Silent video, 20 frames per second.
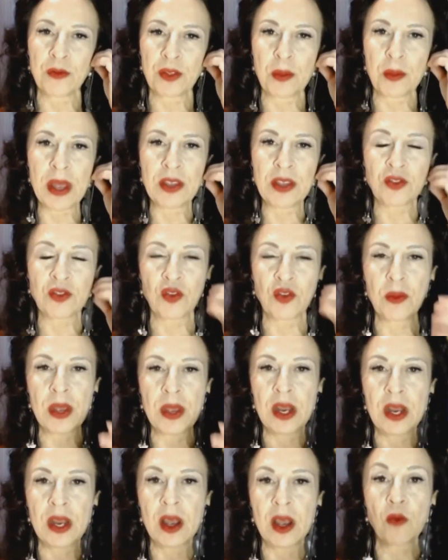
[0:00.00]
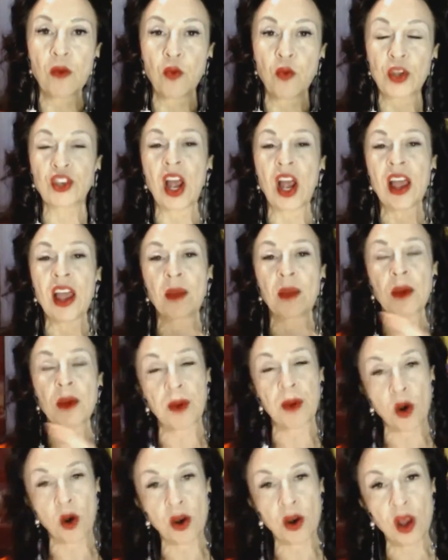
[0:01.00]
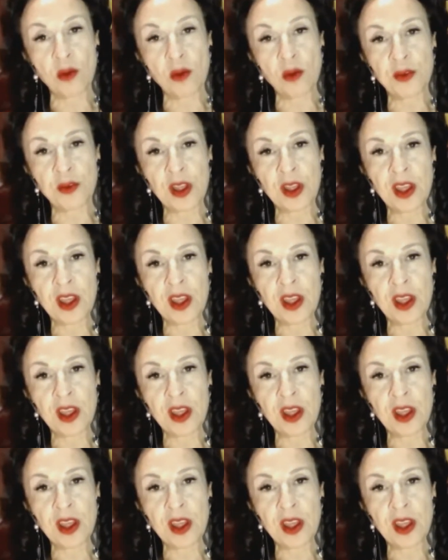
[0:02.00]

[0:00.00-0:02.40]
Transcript: mainstream media, of which I am a part of,